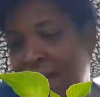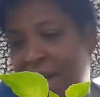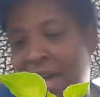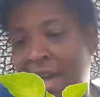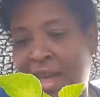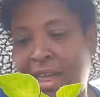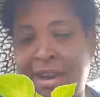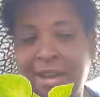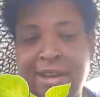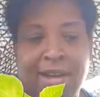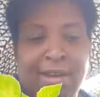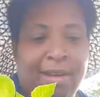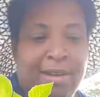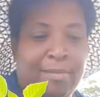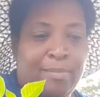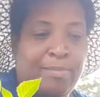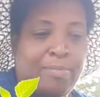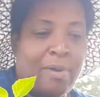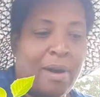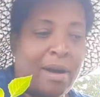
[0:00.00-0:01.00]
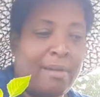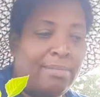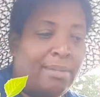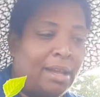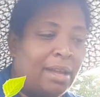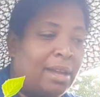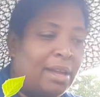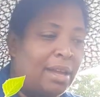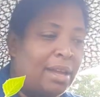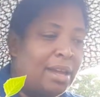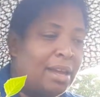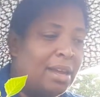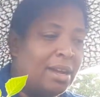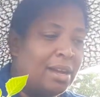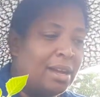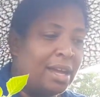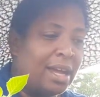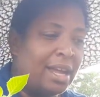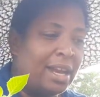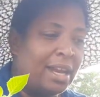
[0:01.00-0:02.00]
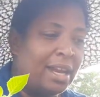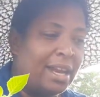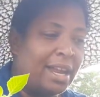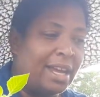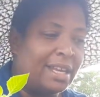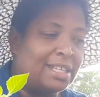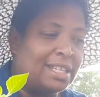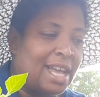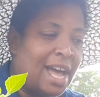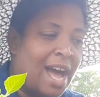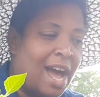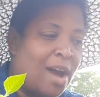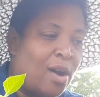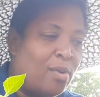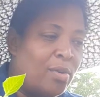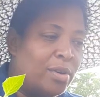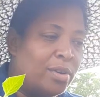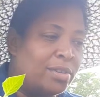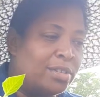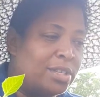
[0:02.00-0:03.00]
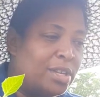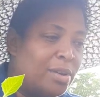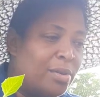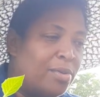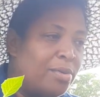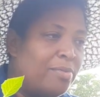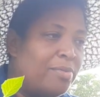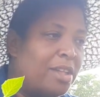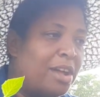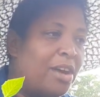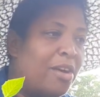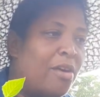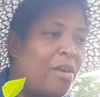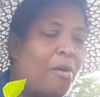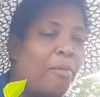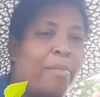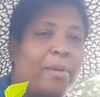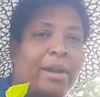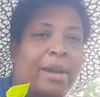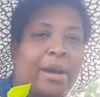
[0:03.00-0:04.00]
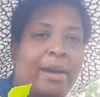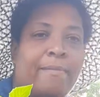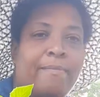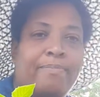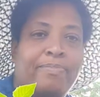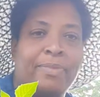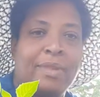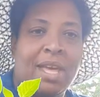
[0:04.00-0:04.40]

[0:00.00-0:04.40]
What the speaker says: And probably in the next hour or so, they'll open up.